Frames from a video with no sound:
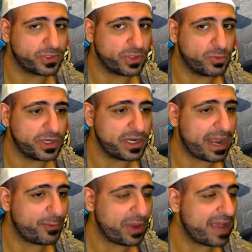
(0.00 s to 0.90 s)
So we
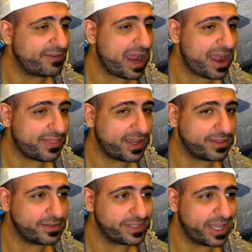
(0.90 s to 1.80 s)
haven't had that in
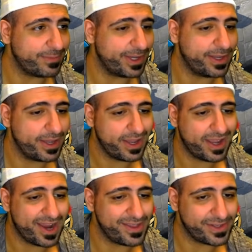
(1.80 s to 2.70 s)
this game yet,
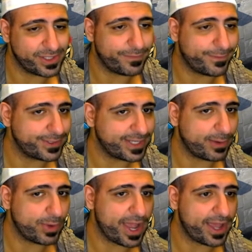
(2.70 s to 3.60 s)
and this is the first
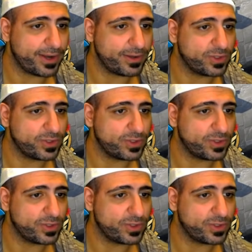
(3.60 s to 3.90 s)
time we had it.